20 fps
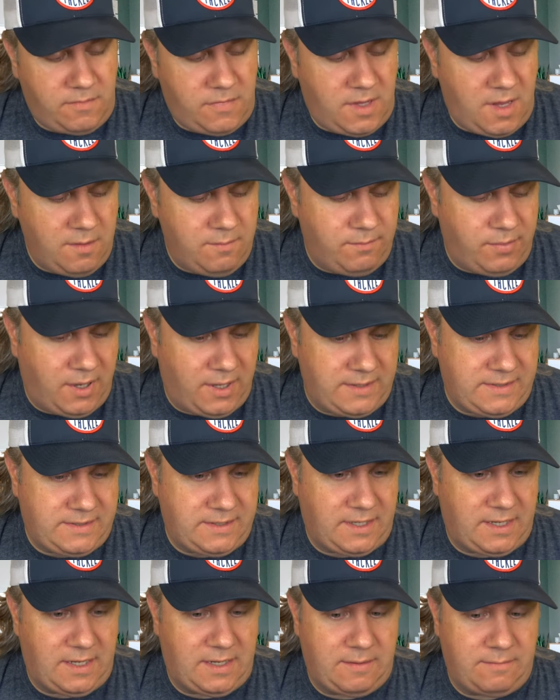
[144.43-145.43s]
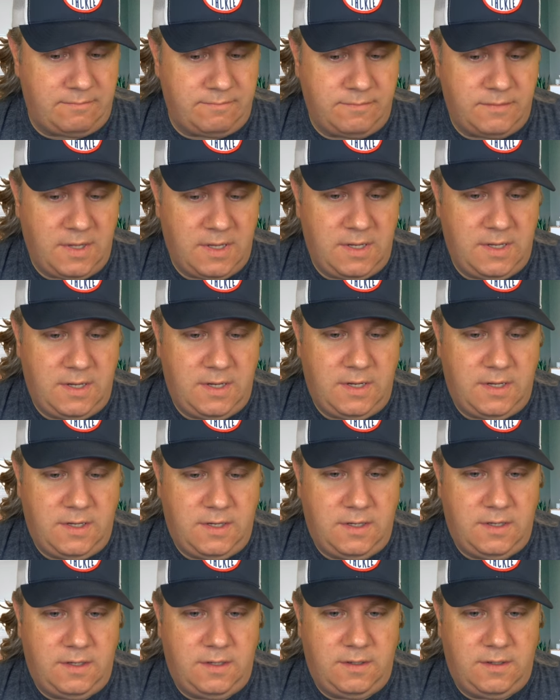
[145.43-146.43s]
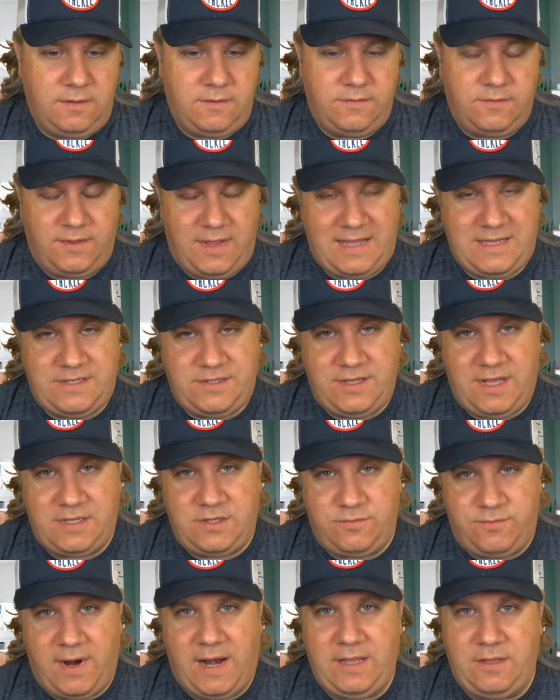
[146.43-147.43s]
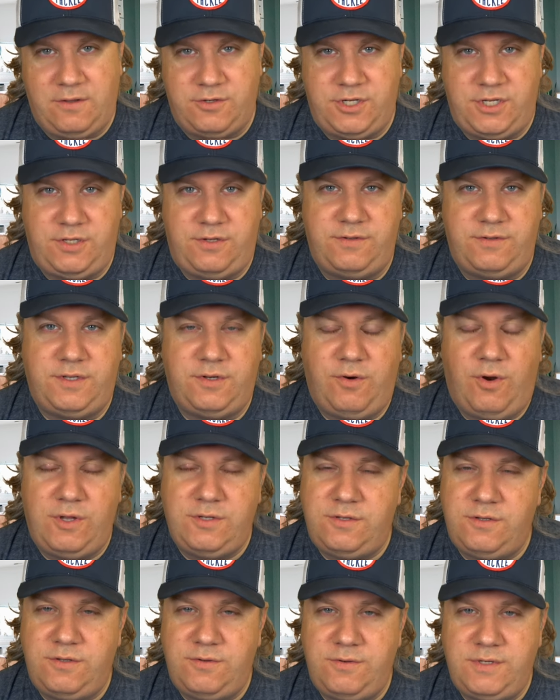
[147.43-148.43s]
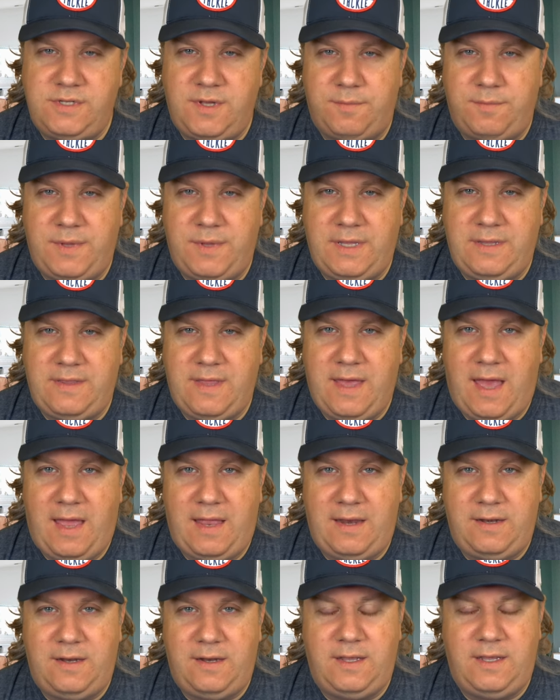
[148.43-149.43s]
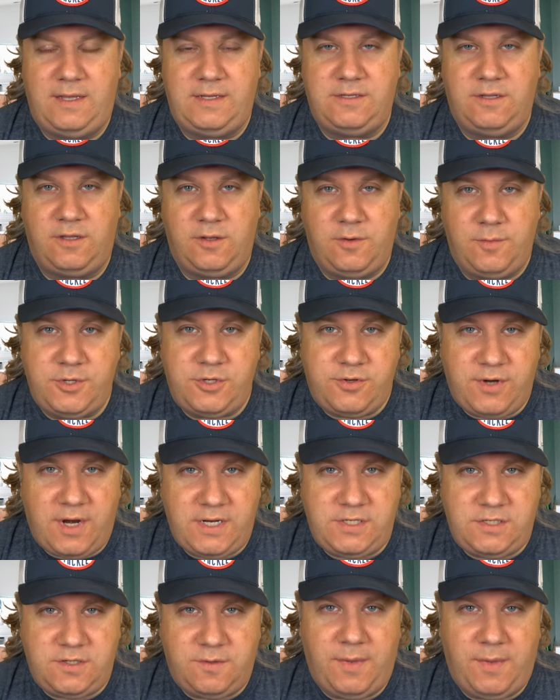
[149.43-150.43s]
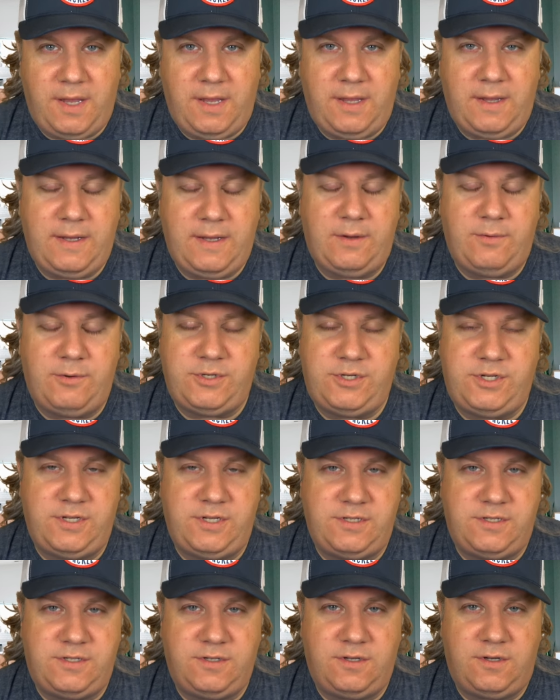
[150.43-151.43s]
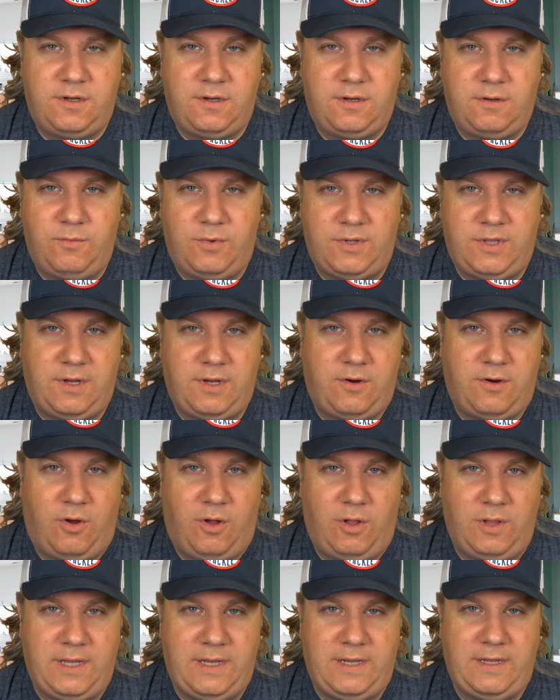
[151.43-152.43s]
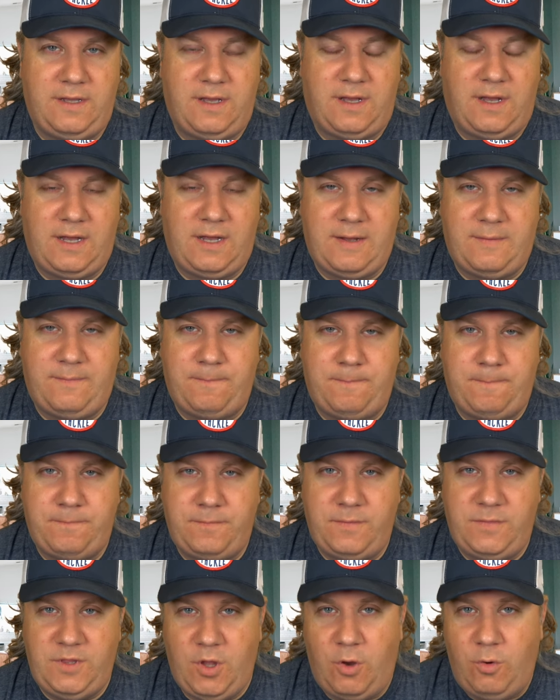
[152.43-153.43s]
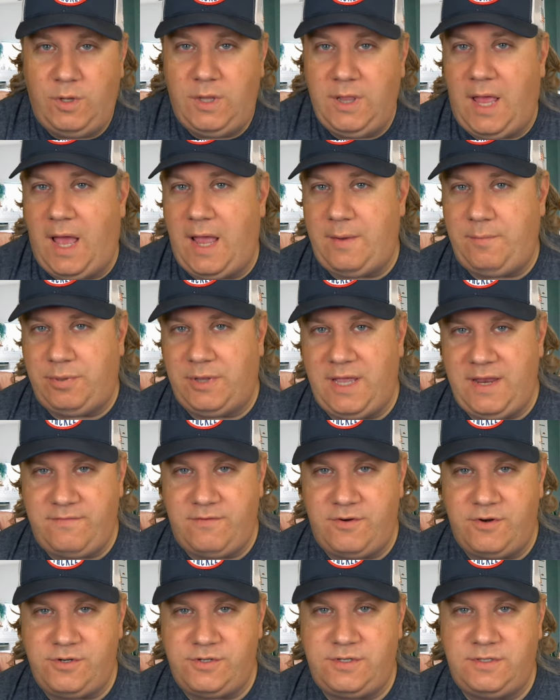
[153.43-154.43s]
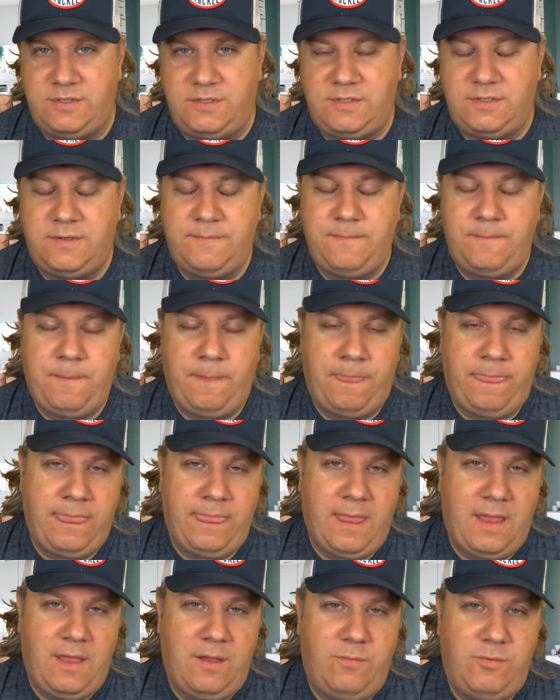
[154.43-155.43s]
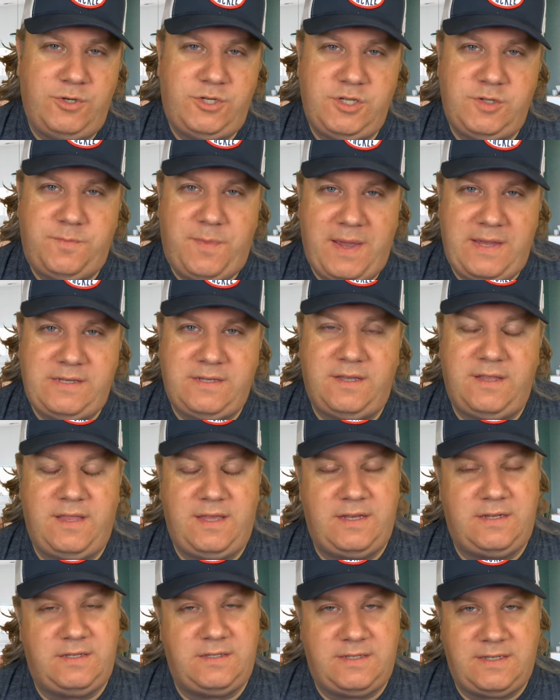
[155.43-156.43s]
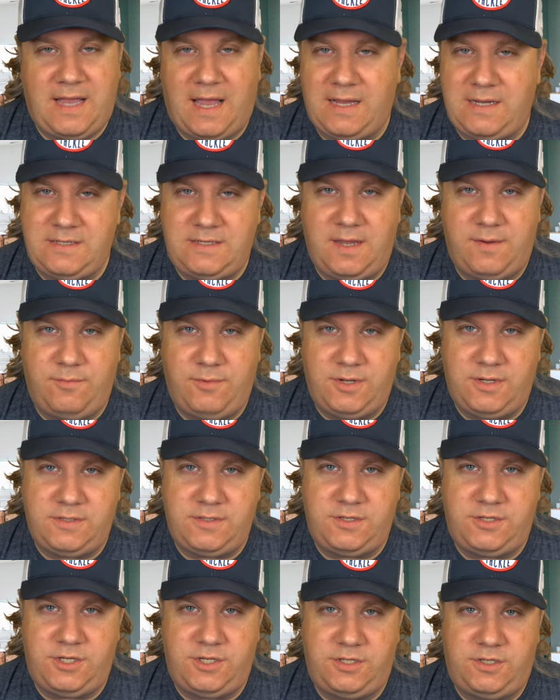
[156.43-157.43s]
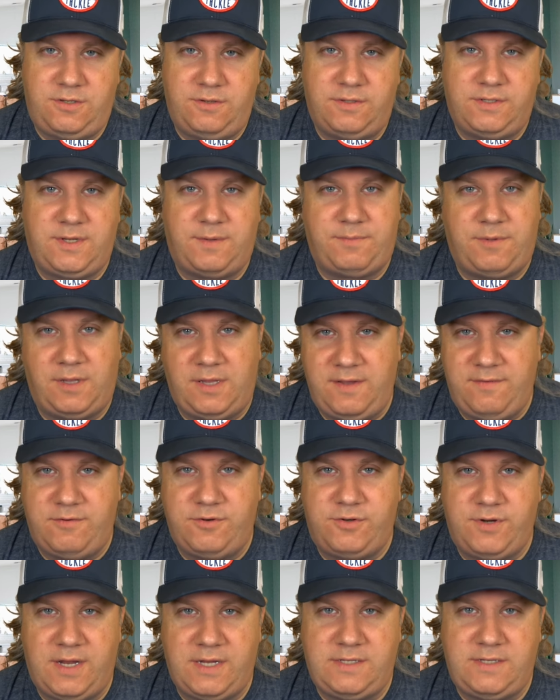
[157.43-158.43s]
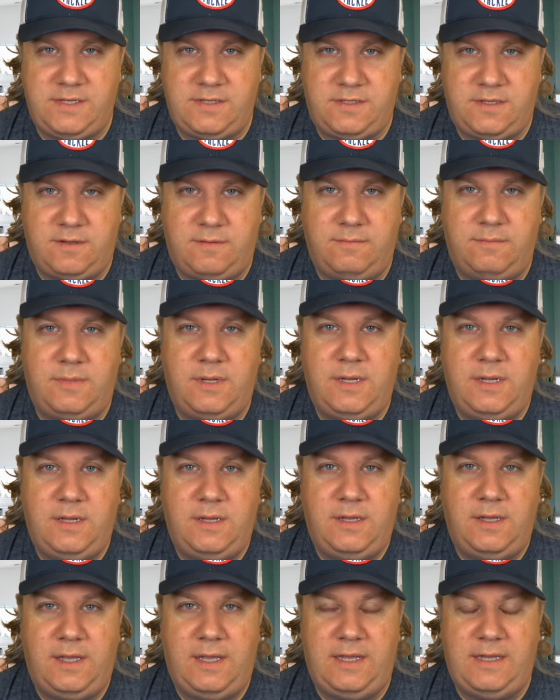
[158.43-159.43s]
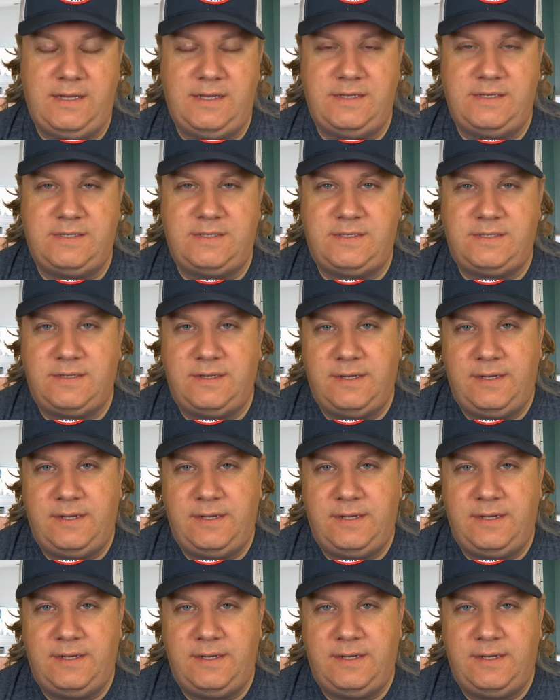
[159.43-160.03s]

But, um, so that's that's regular G twos. They're also doing something that is a little bit strange to me, which is what they're calling um, no glide plate versions, which is basically the exact same reel as the G two, except the lever drag system is